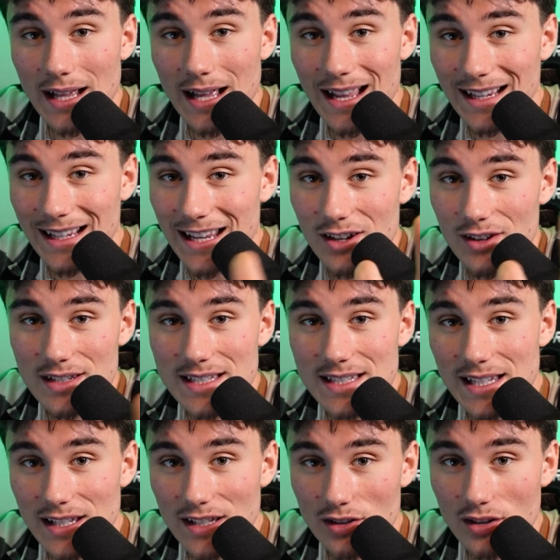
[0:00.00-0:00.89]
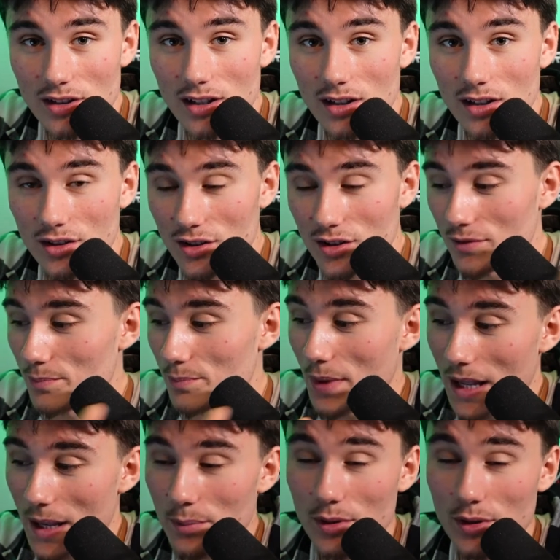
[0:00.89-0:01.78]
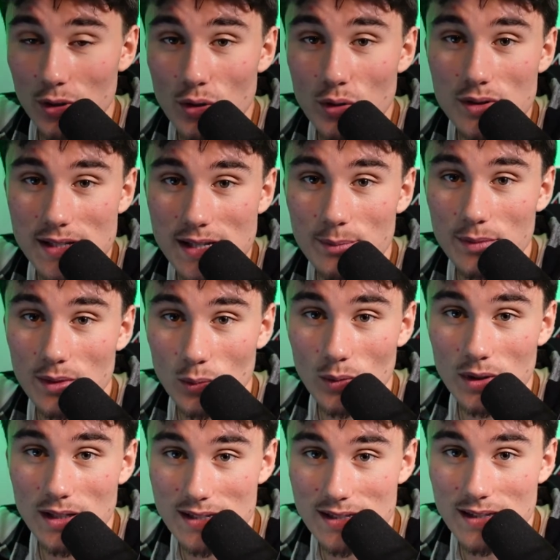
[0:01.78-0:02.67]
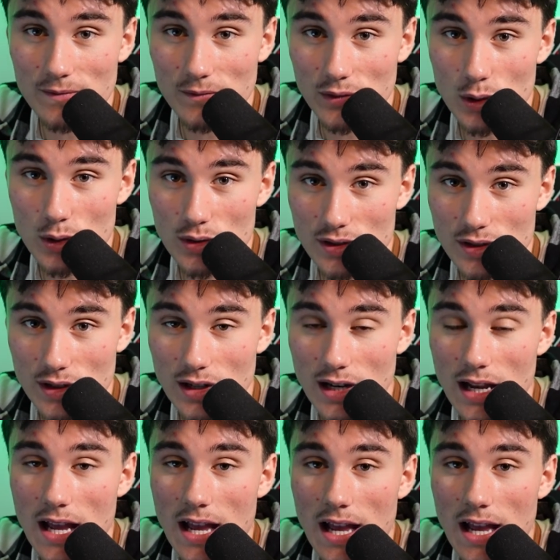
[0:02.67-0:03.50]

I guarantee you're gonna be able to do something with this influencer